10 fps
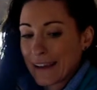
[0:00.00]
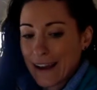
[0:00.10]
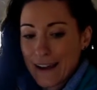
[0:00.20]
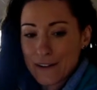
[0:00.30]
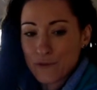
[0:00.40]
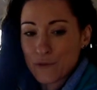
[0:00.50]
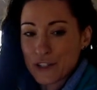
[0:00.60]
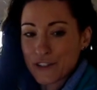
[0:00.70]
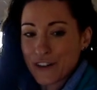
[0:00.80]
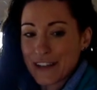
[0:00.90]
Kind of
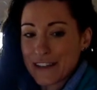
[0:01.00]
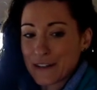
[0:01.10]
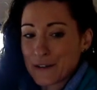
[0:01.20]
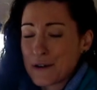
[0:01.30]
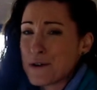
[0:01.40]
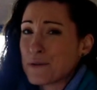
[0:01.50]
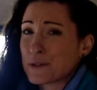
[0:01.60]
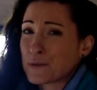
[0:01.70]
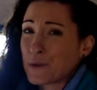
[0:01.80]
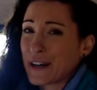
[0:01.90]
wish our heater
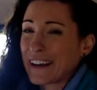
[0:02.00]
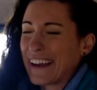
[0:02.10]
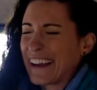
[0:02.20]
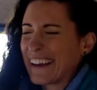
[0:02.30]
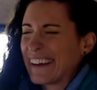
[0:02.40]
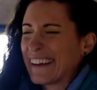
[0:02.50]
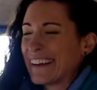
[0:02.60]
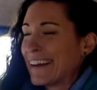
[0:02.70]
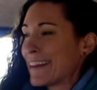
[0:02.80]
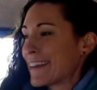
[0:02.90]
was working.
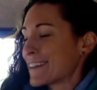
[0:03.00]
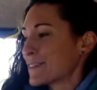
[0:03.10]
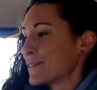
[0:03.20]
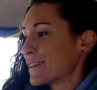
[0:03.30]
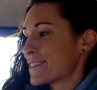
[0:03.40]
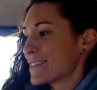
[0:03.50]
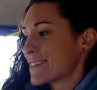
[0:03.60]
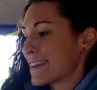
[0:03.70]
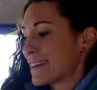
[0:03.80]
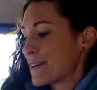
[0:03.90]
That's a whole other
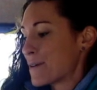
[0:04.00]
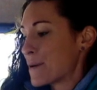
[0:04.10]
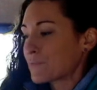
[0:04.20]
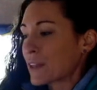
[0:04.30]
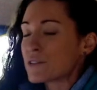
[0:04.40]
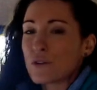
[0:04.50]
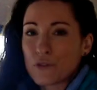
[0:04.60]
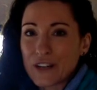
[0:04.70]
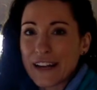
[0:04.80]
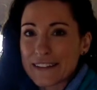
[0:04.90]
thing though. So
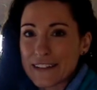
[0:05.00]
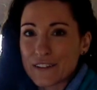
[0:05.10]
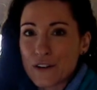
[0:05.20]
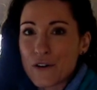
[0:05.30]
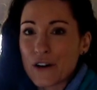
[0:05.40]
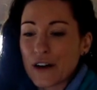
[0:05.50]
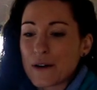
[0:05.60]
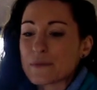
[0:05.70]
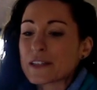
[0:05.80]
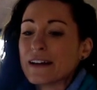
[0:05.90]
three nights here, no
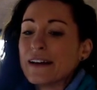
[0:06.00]
hookups.